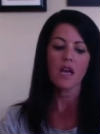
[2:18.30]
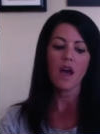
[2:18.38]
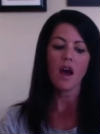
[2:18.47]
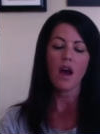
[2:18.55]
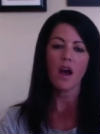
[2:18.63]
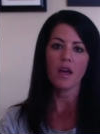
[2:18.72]

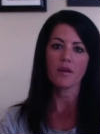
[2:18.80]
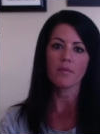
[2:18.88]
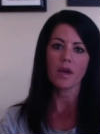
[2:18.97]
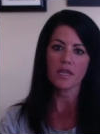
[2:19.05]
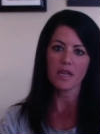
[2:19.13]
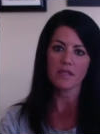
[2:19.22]
On
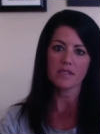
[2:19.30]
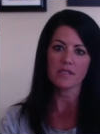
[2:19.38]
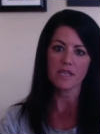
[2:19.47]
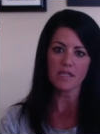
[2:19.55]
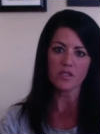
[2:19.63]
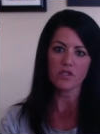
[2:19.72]
Monday the
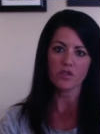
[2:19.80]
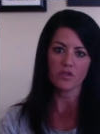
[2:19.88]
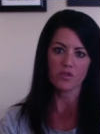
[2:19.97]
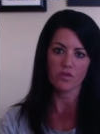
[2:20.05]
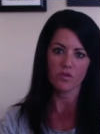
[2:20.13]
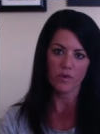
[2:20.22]
6th, you'll
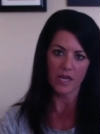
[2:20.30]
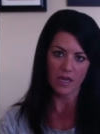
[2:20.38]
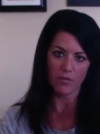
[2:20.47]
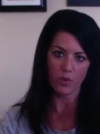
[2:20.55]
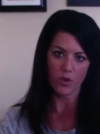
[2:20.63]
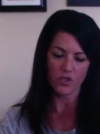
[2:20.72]
do the
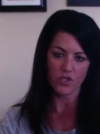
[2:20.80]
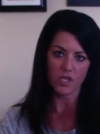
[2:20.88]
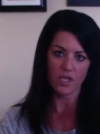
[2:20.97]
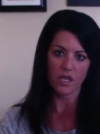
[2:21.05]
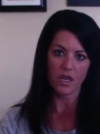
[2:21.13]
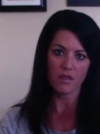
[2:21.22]
reading
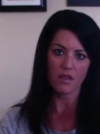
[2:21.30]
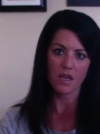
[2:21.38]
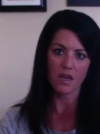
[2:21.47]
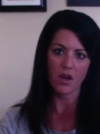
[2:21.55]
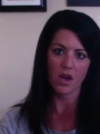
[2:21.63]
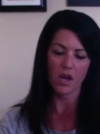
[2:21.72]
portion, and
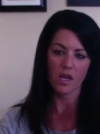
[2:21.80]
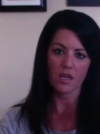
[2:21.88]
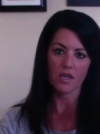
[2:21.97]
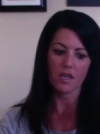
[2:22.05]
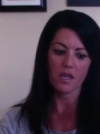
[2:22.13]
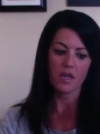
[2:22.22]
then
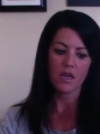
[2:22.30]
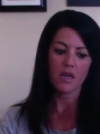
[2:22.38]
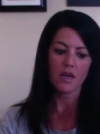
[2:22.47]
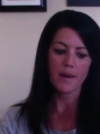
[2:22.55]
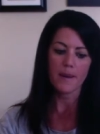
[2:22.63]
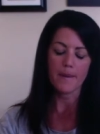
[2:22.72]
on
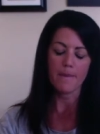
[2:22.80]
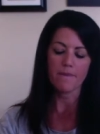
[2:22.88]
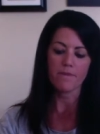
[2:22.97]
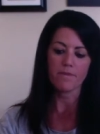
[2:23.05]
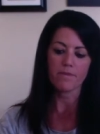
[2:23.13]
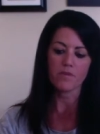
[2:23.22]

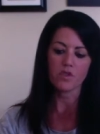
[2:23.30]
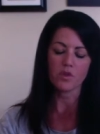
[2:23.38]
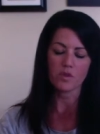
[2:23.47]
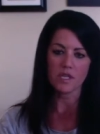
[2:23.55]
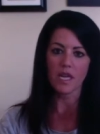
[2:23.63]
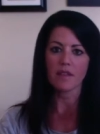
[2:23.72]

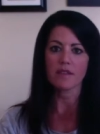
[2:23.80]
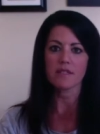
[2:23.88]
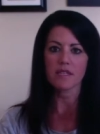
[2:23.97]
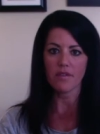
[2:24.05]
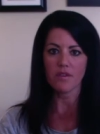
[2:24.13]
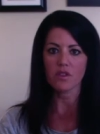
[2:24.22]
Tuesday the
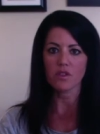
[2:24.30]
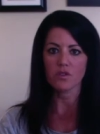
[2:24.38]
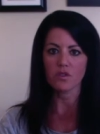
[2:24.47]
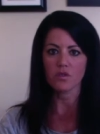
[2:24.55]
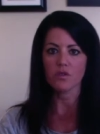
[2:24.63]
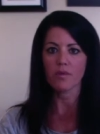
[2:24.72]
7th, you'll
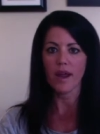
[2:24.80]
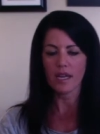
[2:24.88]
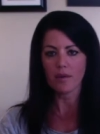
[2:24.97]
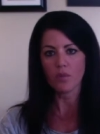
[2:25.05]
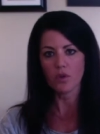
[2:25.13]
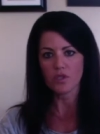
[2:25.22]
do the
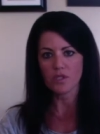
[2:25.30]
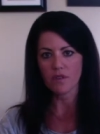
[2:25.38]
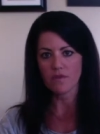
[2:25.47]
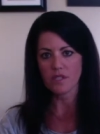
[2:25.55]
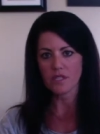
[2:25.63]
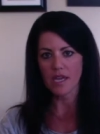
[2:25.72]
writing portion
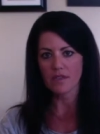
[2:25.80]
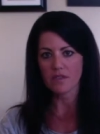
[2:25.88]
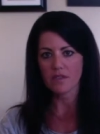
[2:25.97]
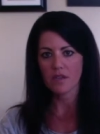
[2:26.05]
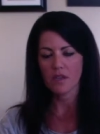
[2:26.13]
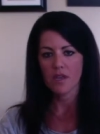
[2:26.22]
of the
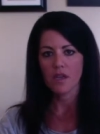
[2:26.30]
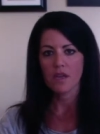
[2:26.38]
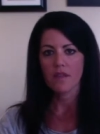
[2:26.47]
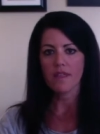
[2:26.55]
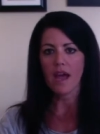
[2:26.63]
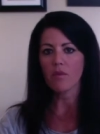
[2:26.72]
test.
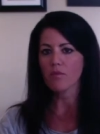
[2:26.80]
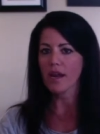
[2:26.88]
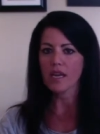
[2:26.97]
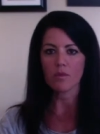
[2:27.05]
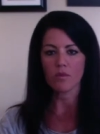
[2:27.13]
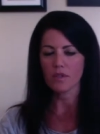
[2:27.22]
That
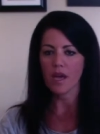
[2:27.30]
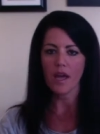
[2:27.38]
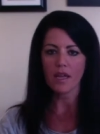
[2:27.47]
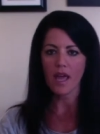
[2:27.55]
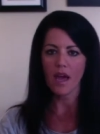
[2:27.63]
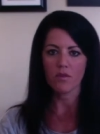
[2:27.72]
writing will
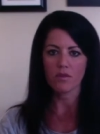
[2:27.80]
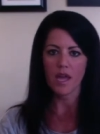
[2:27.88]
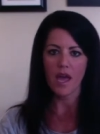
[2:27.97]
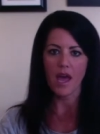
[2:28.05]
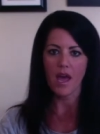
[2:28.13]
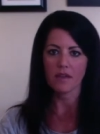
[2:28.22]
not count
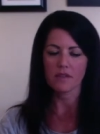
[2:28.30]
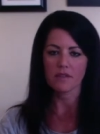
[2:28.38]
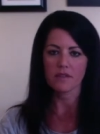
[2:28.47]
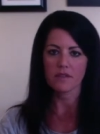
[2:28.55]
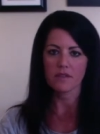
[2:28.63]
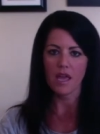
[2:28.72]

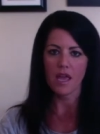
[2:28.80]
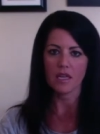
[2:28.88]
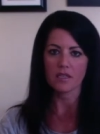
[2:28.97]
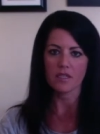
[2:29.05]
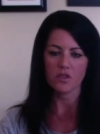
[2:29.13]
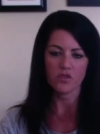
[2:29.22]
as a
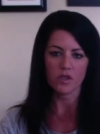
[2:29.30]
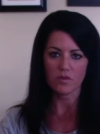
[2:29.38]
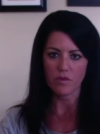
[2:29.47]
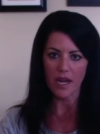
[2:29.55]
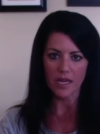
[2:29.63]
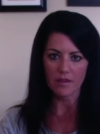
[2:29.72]
district
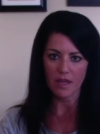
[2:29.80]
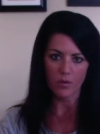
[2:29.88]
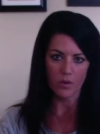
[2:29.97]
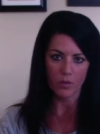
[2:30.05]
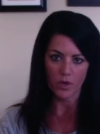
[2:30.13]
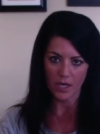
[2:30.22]
writing like
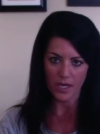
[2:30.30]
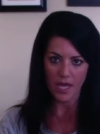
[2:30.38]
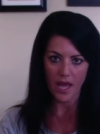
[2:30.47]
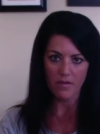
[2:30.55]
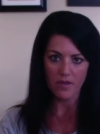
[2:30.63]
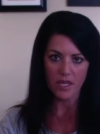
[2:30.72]
we were going to
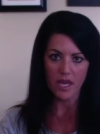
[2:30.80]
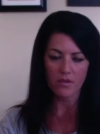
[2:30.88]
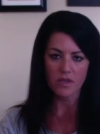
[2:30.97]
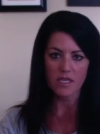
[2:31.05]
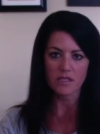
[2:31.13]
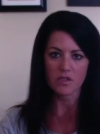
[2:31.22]
have it count
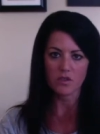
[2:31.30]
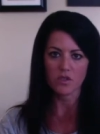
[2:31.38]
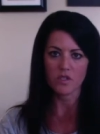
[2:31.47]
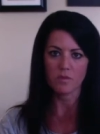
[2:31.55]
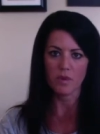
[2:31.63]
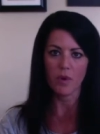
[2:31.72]
as. It'll
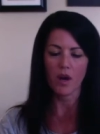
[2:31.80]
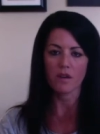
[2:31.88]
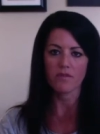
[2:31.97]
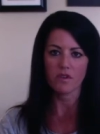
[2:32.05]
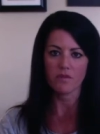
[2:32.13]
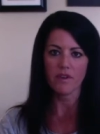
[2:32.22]
just be part of
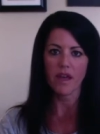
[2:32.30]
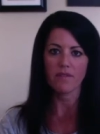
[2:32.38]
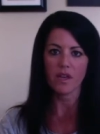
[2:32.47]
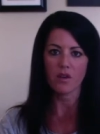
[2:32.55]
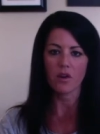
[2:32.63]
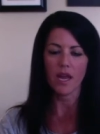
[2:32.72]
your
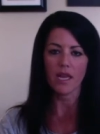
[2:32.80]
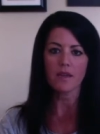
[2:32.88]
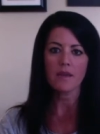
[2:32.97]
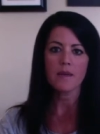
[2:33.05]
5A grade